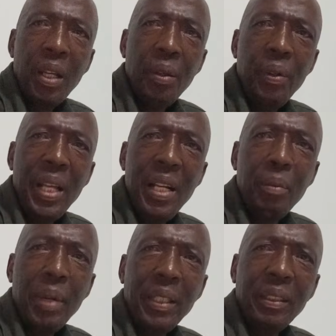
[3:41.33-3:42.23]
you then
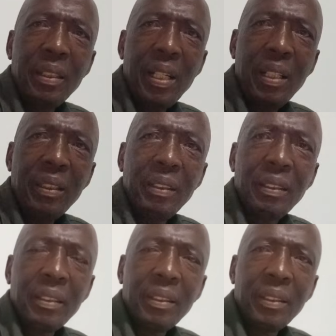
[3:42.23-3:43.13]
imagine that,
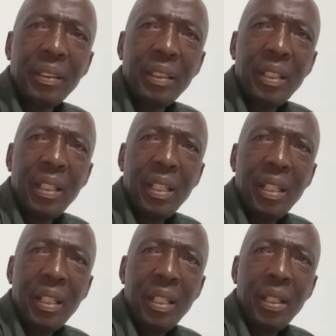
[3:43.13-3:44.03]

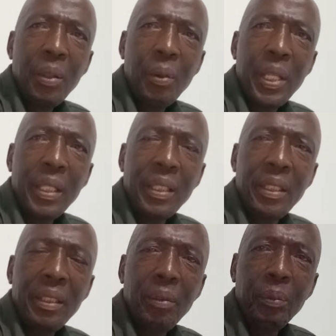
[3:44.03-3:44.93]
the
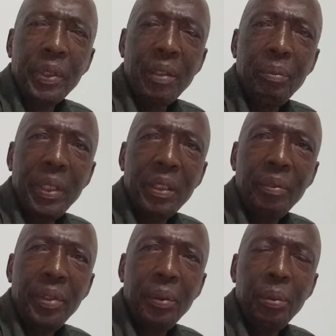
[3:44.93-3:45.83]
systems have been
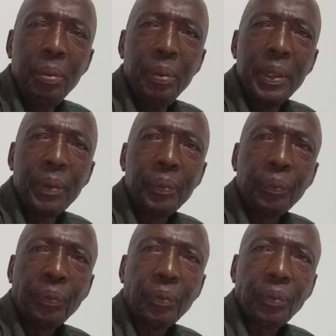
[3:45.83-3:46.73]
reviewed,
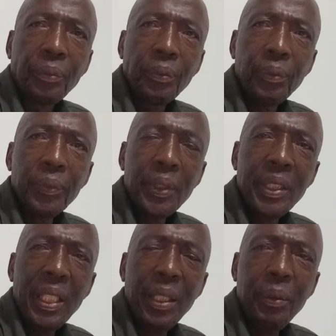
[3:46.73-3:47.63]

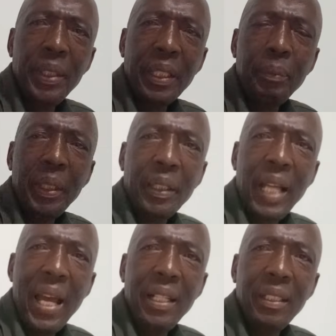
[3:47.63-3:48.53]
security has been
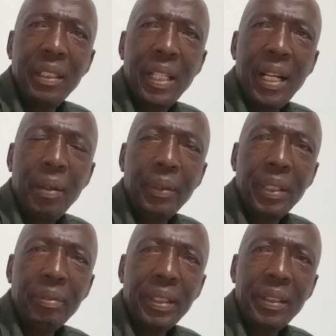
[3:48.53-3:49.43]
tightened around
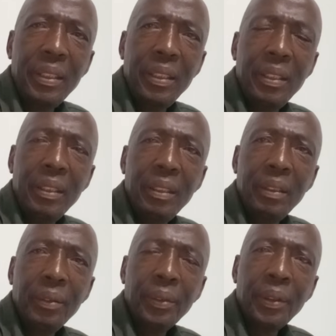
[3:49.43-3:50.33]
that
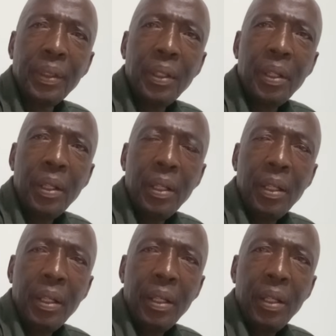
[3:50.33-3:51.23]
facility.
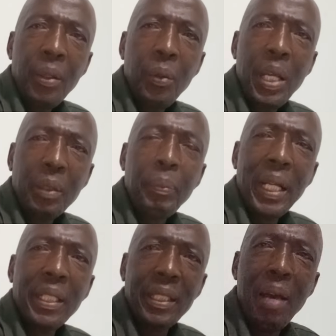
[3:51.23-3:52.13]
You'd
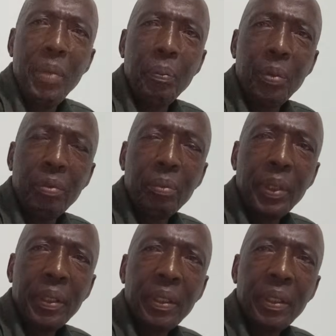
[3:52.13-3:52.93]
expect some improvement